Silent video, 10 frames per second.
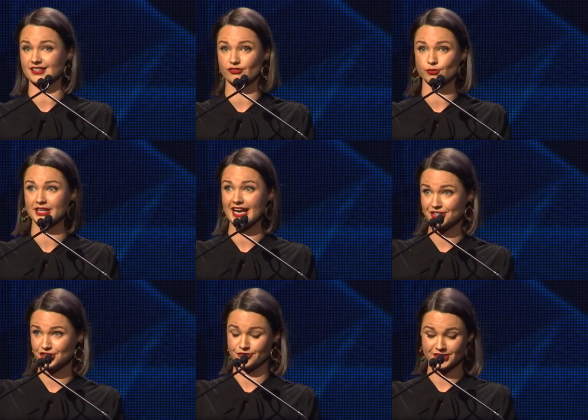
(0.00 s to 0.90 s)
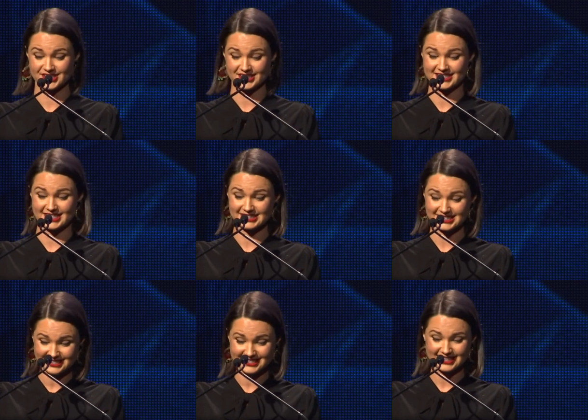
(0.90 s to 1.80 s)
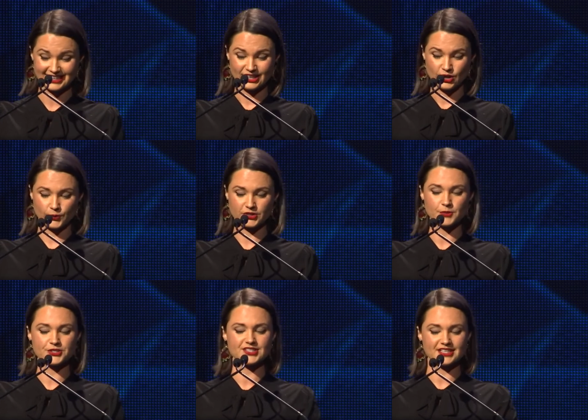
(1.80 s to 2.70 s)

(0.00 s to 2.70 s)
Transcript: government and university sectors with the most